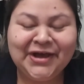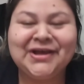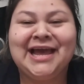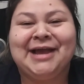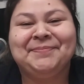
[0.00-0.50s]

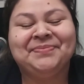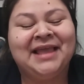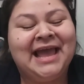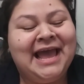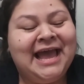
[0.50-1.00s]
Okay,
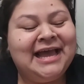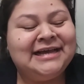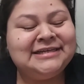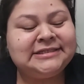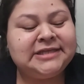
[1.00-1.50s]

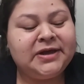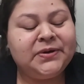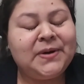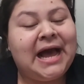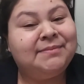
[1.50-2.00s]

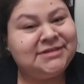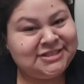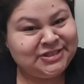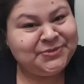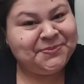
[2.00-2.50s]
so I'm
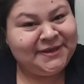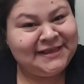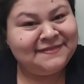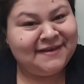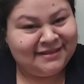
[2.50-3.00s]

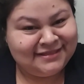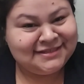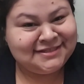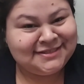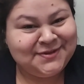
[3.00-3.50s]
assuming that
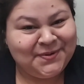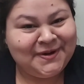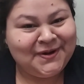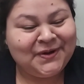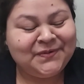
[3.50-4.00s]
this is
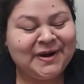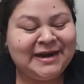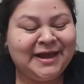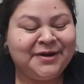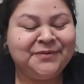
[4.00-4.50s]
going on
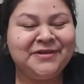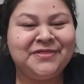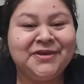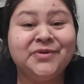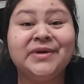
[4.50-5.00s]
right now
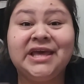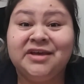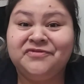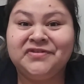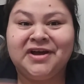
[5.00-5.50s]
with you.
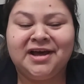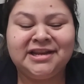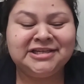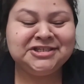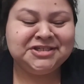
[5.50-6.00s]
If
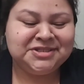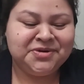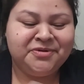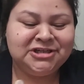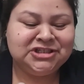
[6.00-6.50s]
not, it's just a
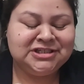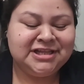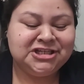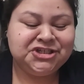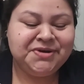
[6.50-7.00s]
question
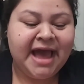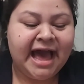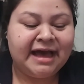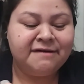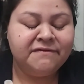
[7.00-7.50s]
that you
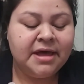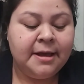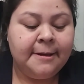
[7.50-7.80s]
have.